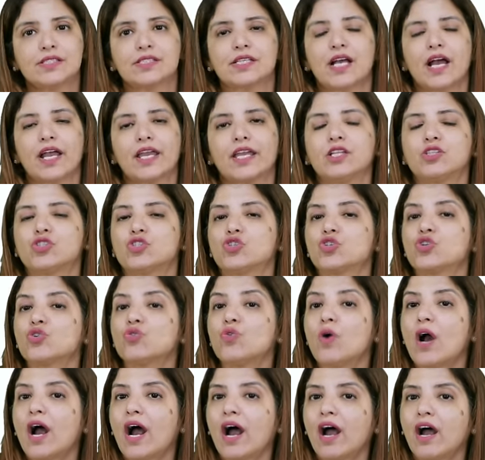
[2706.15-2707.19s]
sides
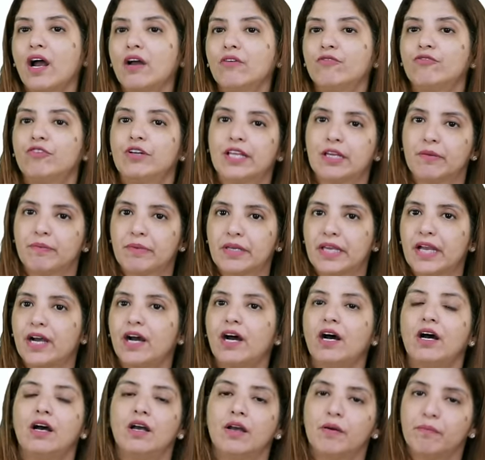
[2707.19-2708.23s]
you have
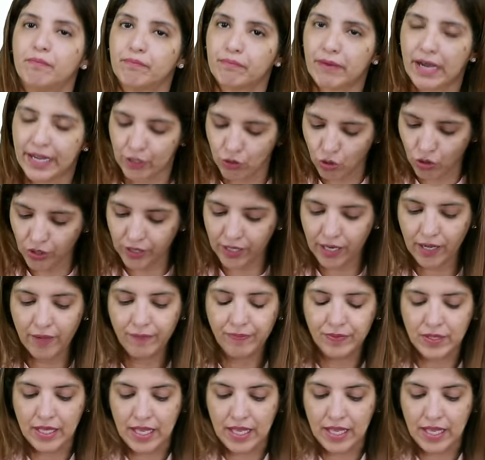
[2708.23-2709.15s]
labia minora,